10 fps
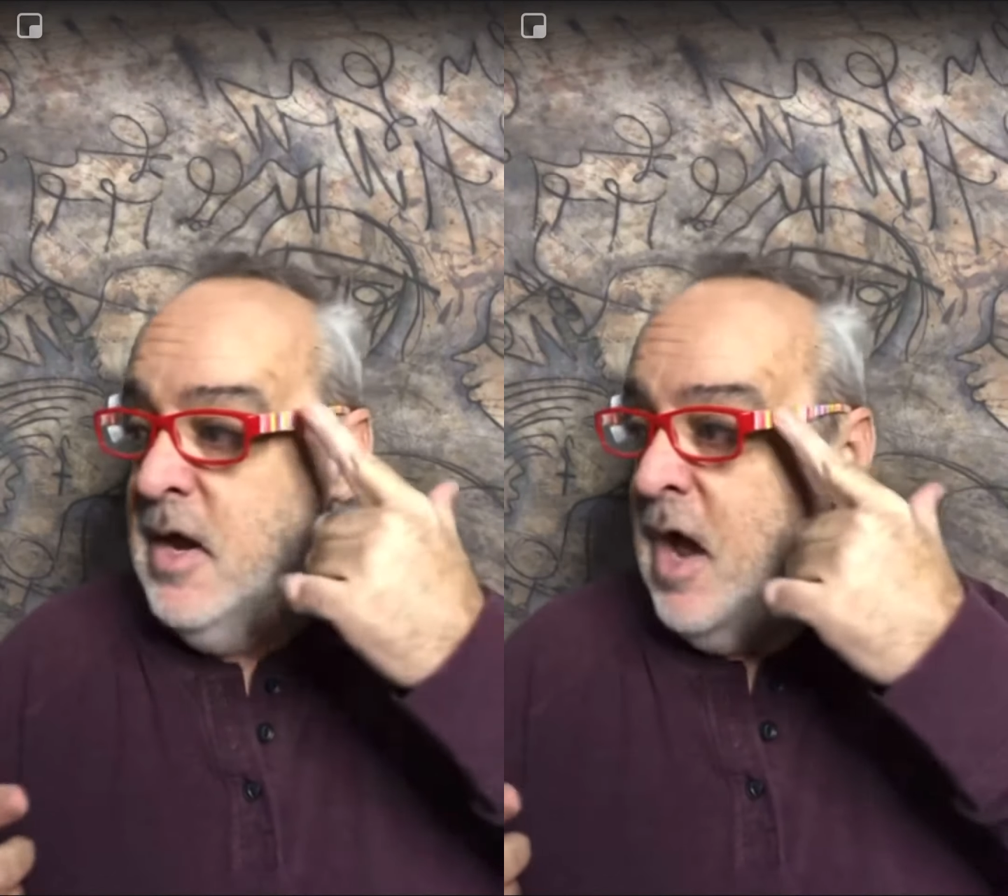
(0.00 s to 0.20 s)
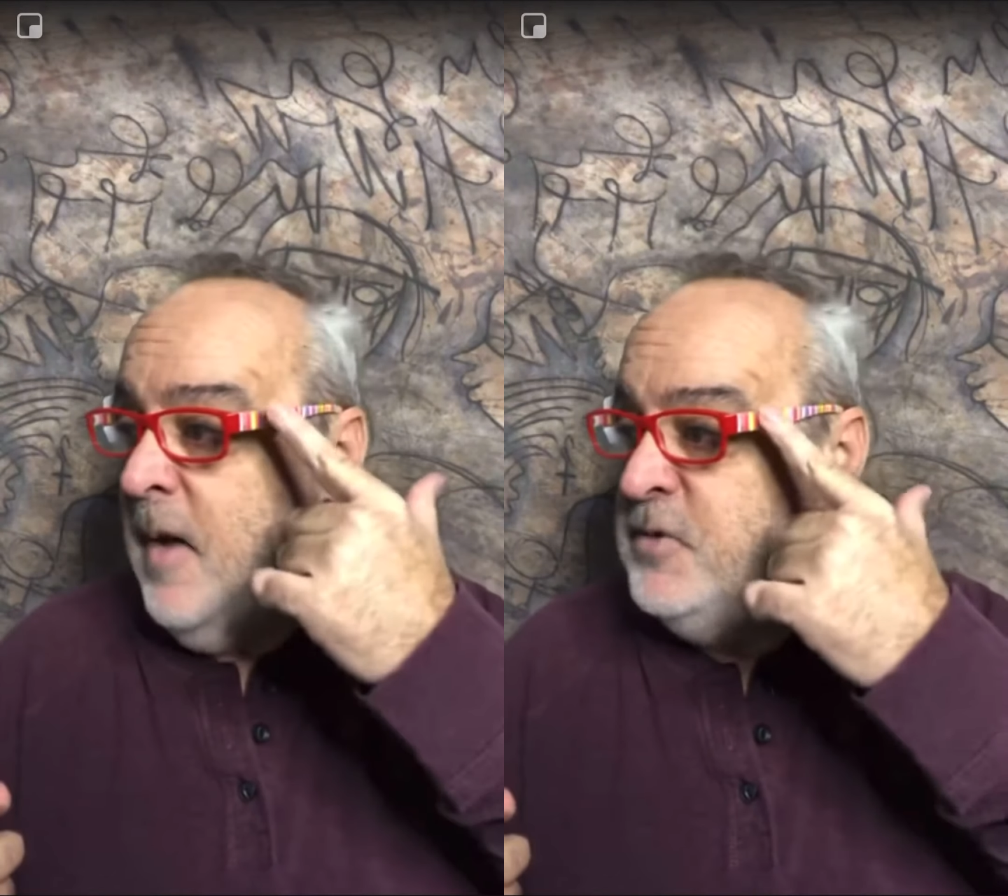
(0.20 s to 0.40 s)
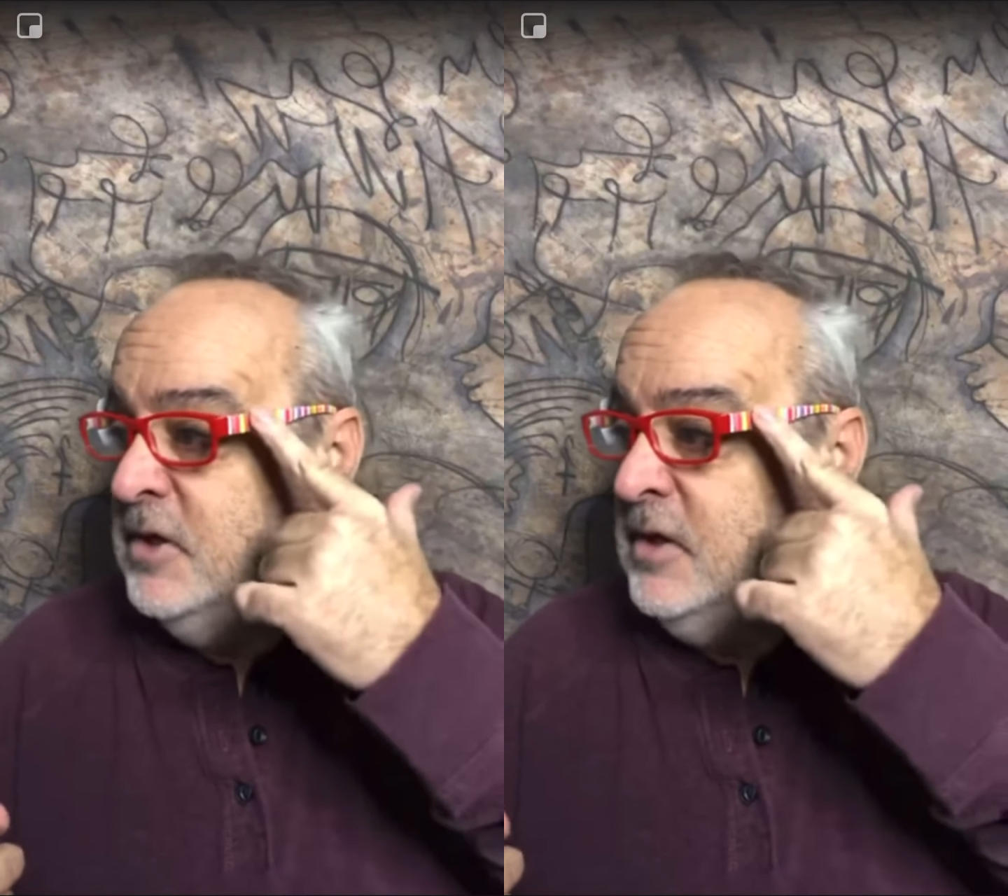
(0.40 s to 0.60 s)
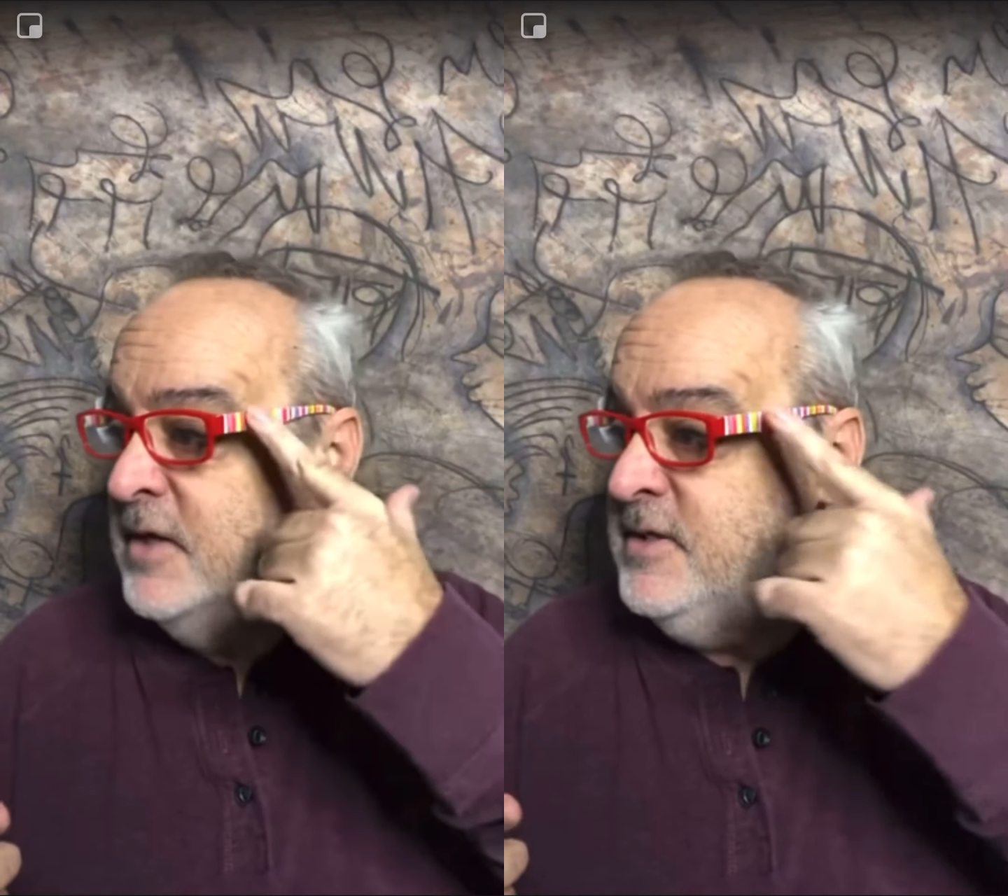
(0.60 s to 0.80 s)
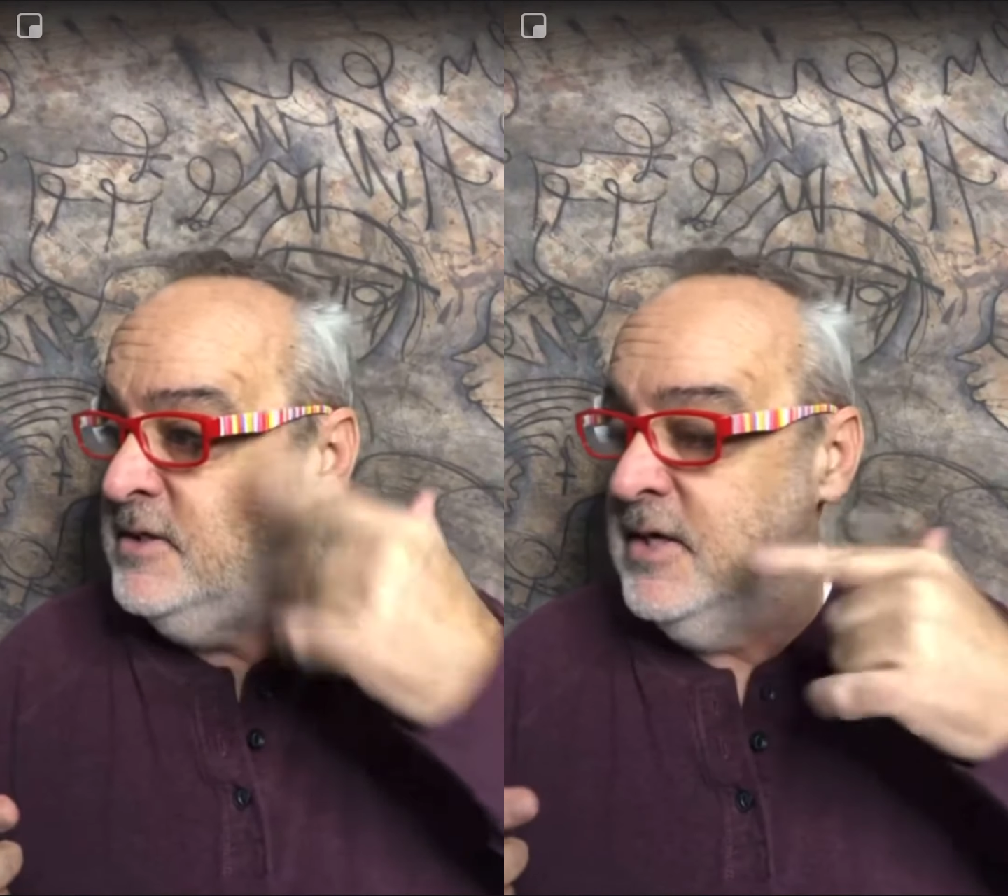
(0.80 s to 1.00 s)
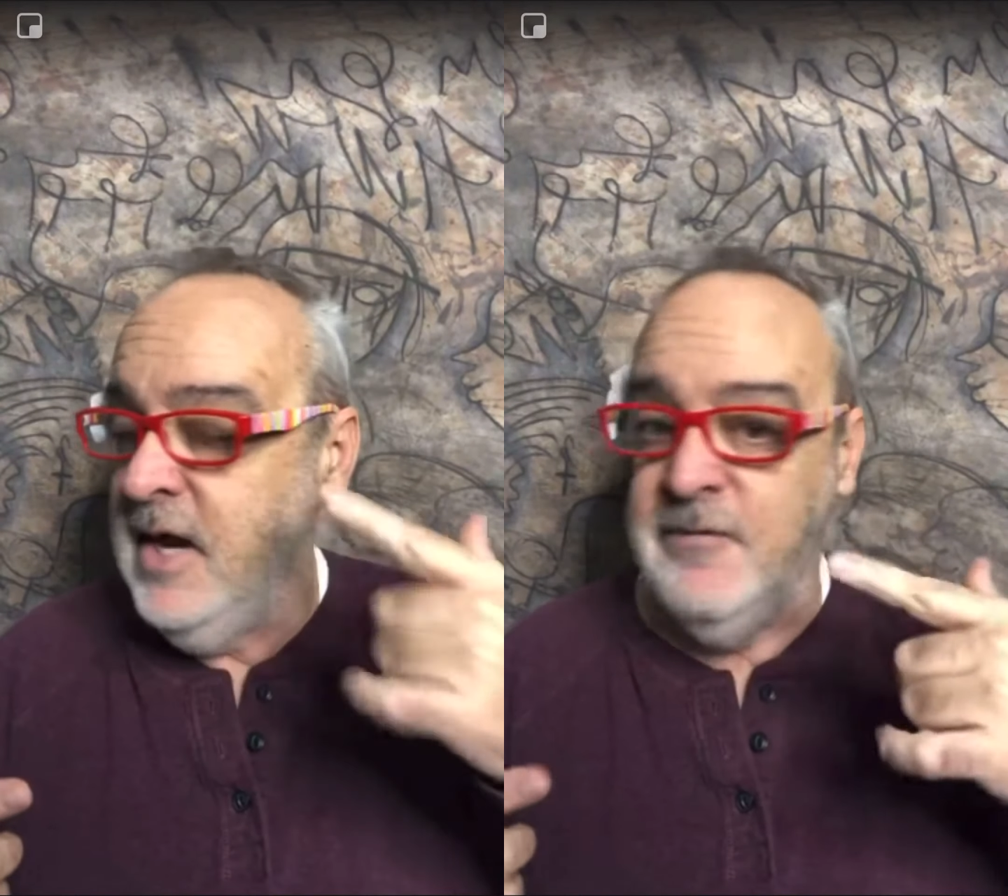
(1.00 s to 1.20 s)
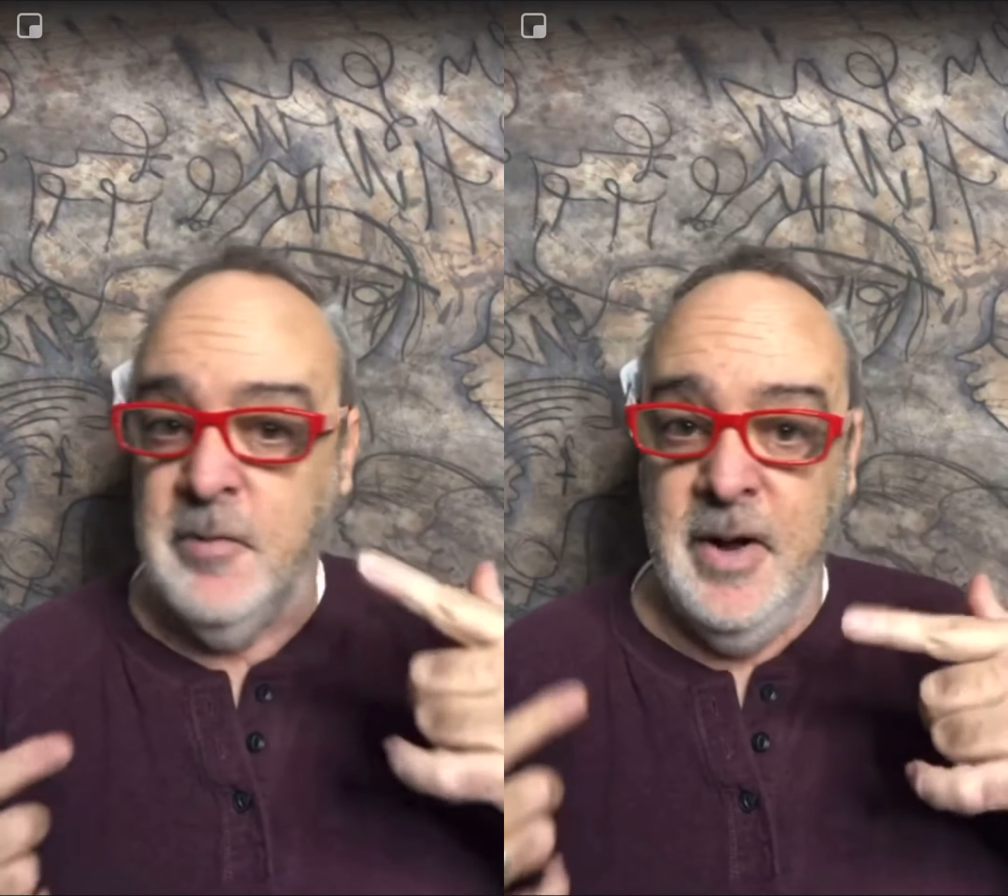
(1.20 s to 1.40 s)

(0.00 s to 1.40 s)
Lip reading: object lesson today for